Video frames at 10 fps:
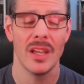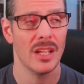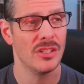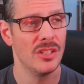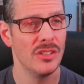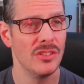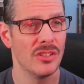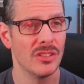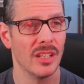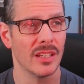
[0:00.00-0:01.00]
and she doesn't
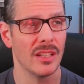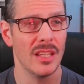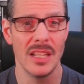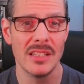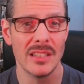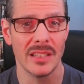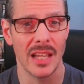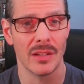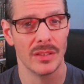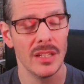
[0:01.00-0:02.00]
just like instantly
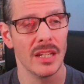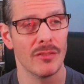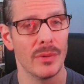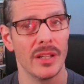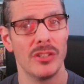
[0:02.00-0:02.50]
outthink everybody.